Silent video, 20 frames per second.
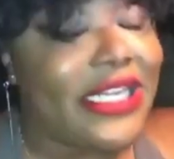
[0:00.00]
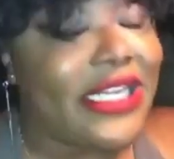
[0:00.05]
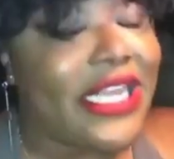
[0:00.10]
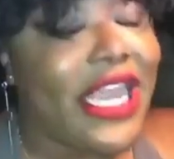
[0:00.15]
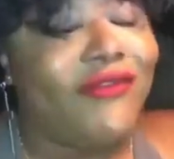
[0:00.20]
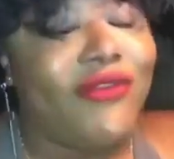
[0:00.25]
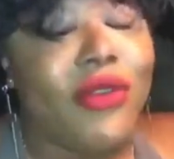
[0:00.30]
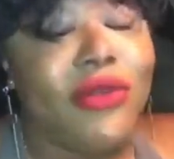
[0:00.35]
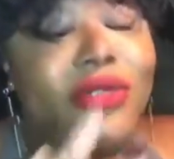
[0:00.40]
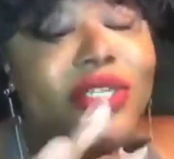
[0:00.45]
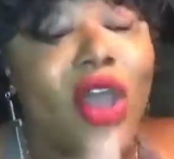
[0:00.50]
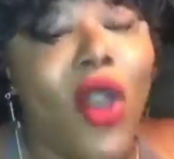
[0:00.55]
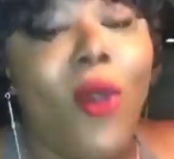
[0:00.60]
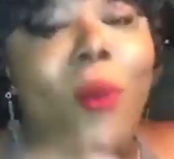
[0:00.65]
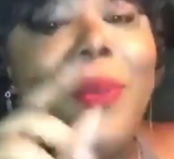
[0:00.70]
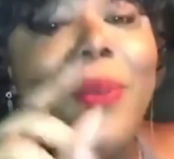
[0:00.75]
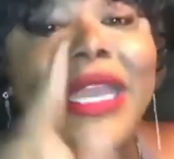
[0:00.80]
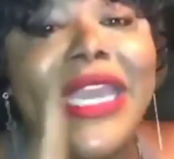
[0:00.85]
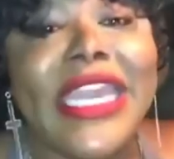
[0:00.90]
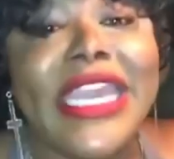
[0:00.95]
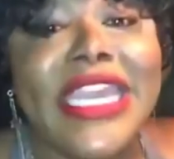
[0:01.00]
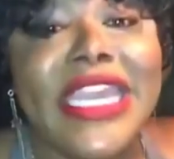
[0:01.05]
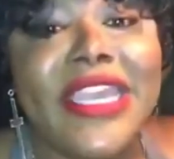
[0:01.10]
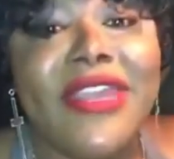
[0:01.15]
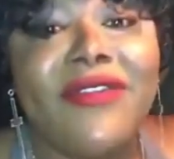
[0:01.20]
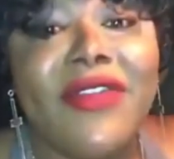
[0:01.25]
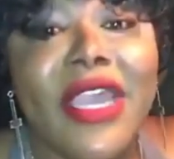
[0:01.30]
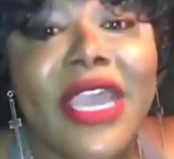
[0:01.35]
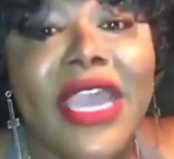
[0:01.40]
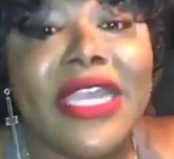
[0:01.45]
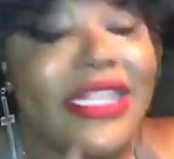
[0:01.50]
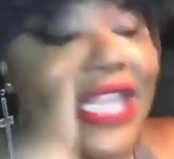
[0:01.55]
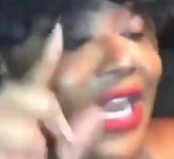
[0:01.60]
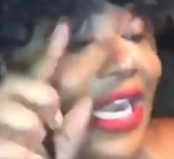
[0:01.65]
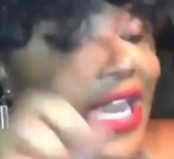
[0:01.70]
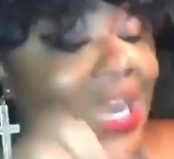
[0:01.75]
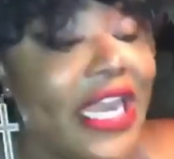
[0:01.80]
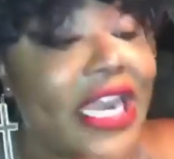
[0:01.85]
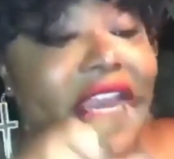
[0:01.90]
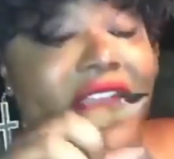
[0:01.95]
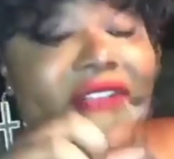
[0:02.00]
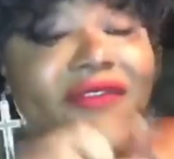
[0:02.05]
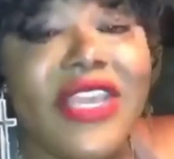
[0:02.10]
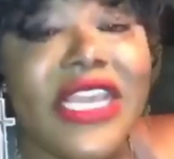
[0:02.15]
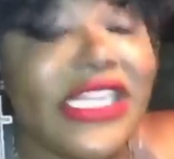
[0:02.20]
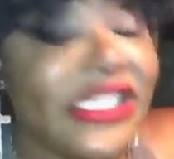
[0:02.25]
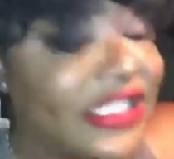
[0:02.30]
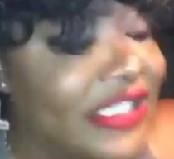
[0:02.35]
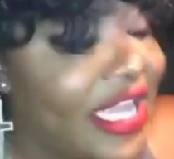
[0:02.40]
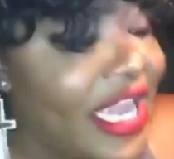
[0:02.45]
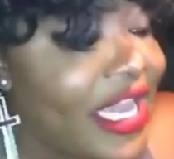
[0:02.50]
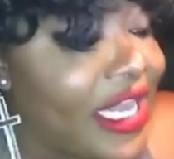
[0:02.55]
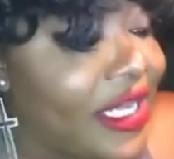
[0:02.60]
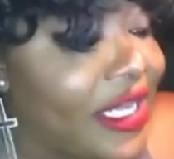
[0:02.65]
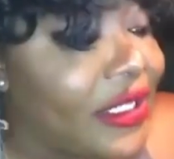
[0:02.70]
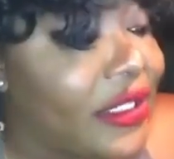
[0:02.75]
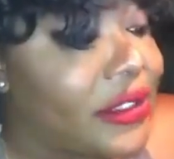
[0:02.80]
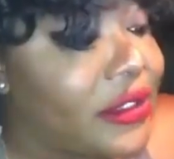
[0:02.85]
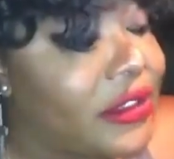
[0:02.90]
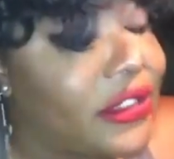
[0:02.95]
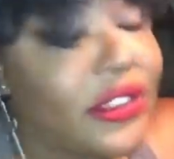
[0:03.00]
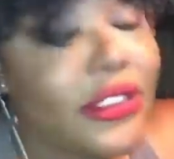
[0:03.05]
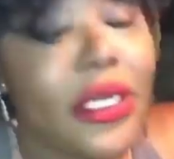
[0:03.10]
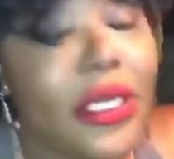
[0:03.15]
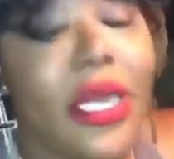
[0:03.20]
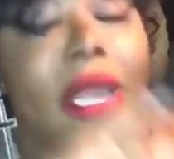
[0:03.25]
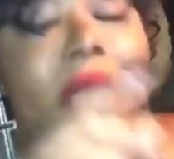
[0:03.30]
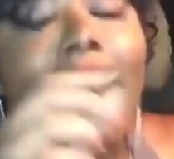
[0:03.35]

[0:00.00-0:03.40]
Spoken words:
if you don't believe that any of these things